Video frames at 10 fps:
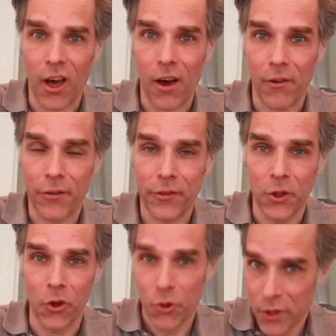of
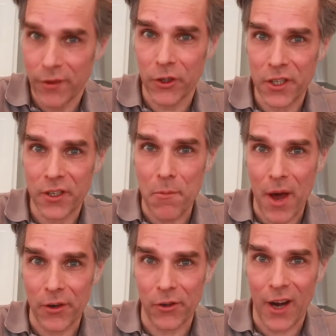the University
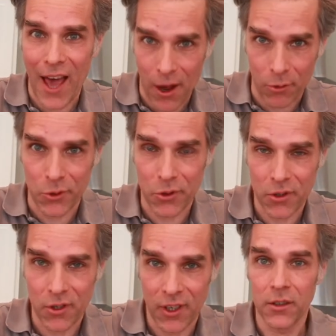Manor house.